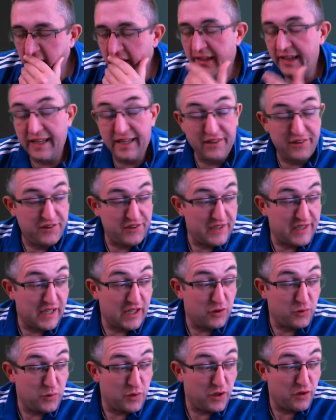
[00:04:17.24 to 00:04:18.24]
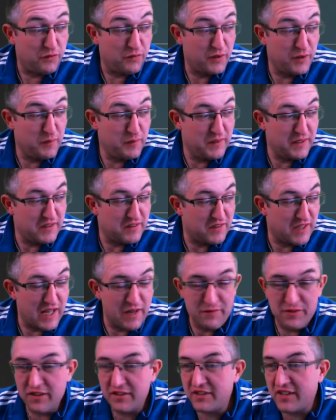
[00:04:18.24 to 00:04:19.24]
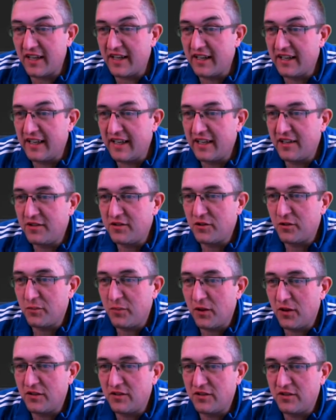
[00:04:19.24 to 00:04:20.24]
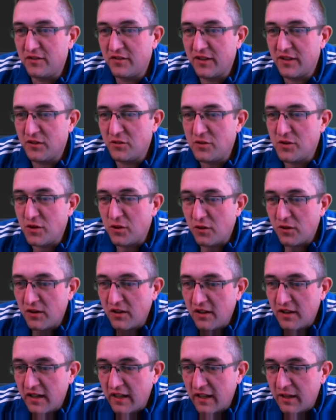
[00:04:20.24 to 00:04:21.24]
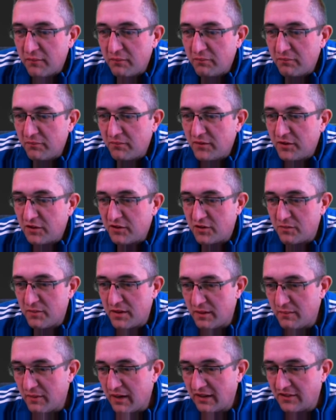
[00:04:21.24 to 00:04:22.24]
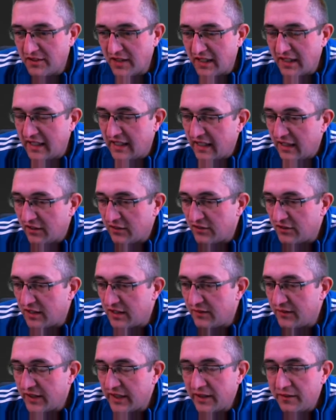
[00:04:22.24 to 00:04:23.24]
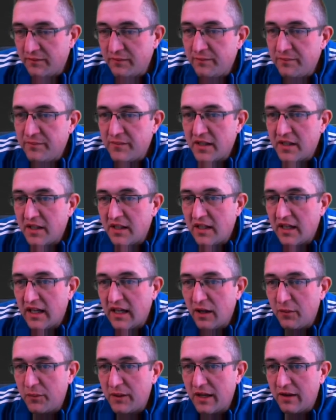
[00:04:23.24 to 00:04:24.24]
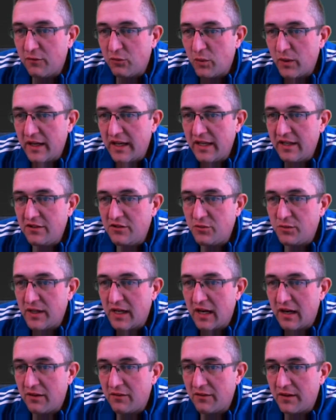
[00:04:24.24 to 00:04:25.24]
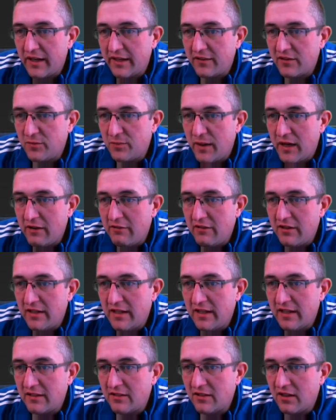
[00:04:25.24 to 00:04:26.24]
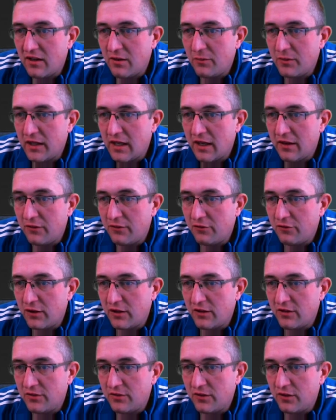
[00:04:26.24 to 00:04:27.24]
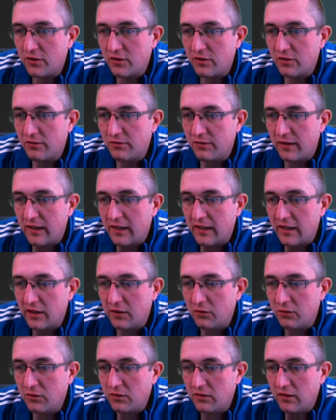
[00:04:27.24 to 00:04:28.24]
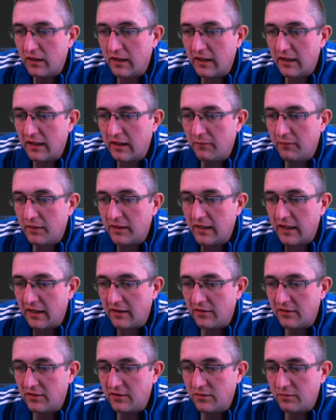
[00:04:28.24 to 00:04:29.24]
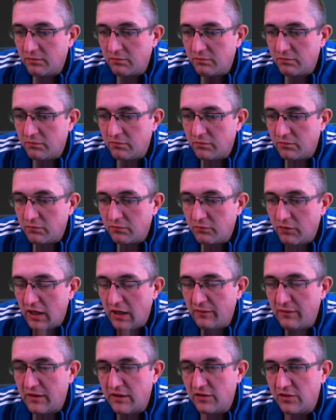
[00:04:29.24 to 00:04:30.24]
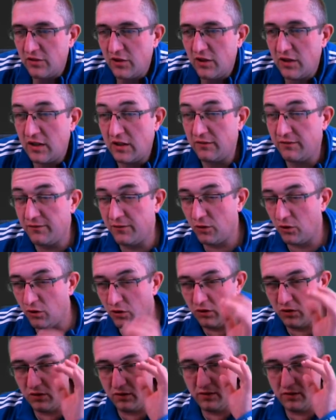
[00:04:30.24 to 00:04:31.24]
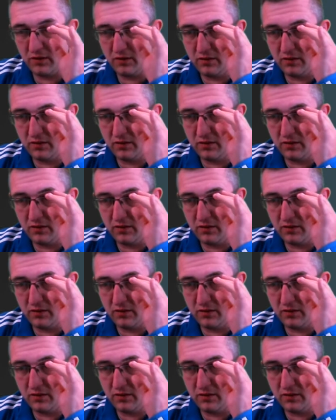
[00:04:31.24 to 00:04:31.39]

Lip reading: Like I say, guys, we are filming this live and it's getting late, so apologies if I do yawn. Just to minimise editing, I'll just leave it in. We have wage, we have expiry date, and we have transfer value, and that's relevant certainly for